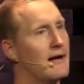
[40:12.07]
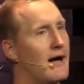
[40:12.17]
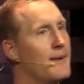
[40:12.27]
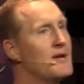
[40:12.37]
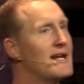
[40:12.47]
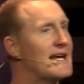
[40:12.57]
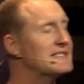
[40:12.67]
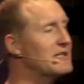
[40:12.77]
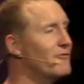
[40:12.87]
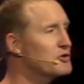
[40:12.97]
I'm not
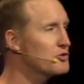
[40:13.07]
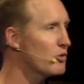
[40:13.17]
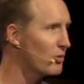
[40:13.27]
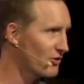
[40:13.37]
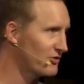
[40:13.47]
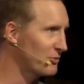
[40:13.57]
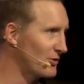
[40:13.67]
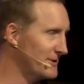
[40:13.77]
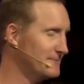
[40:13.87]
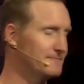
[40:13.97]
asking for doable this morning.